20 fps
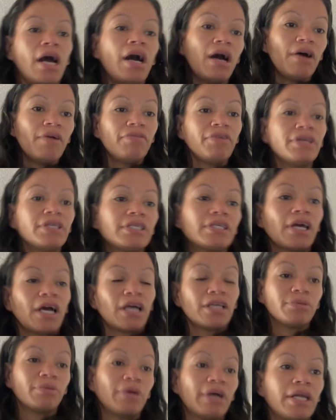of his
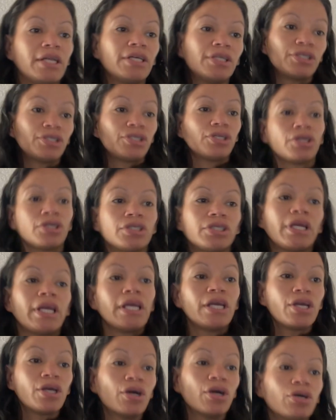gospel and his church.
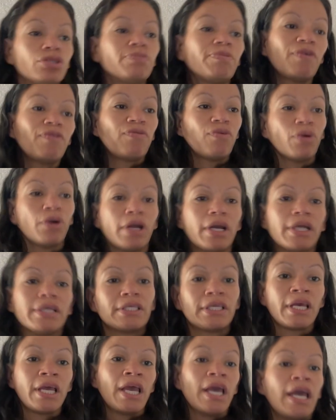He goes before
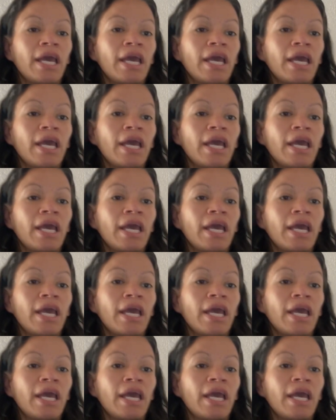us.